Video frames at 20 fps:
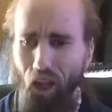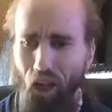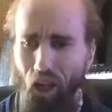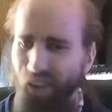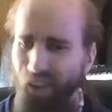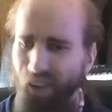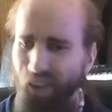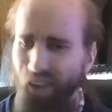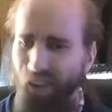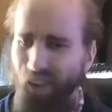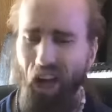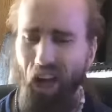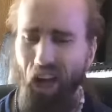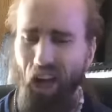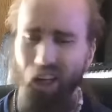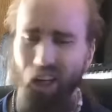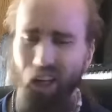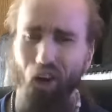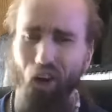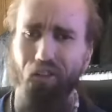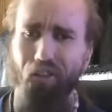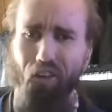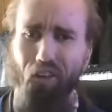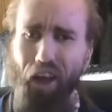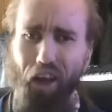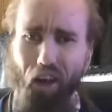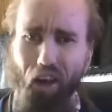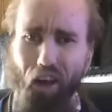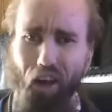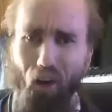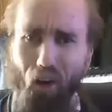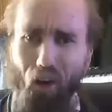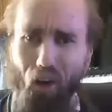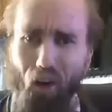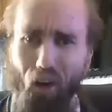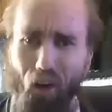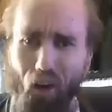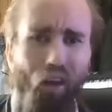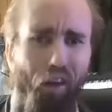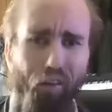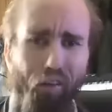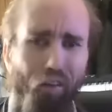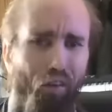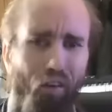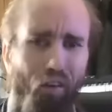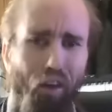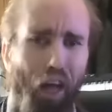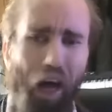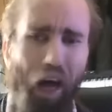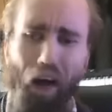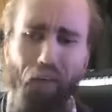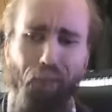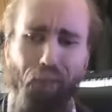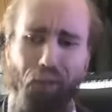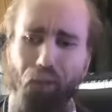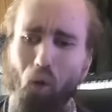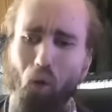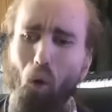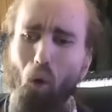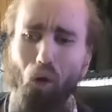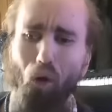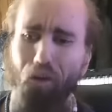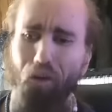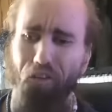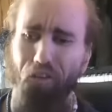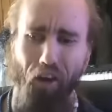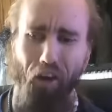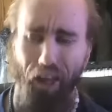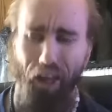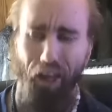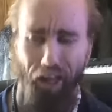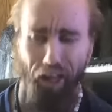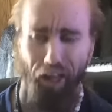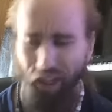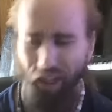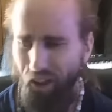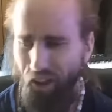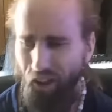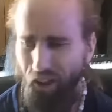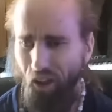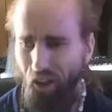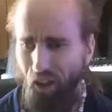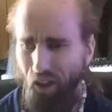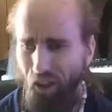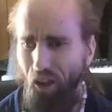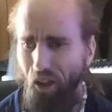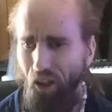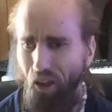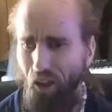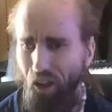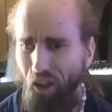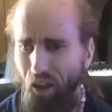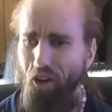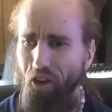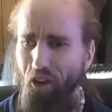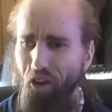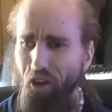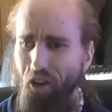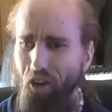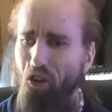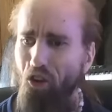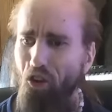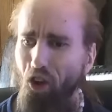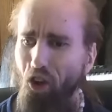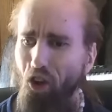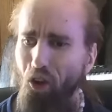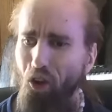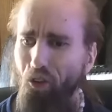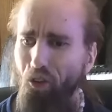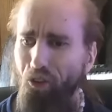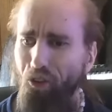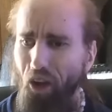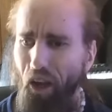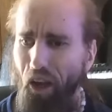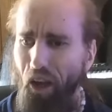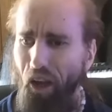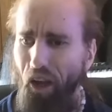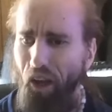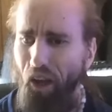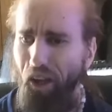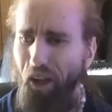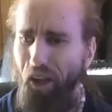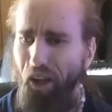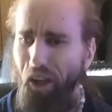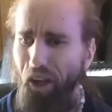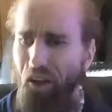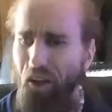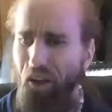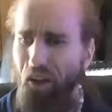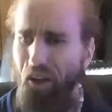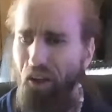This is not your channel. This is not 4chan. This isn't 2chan.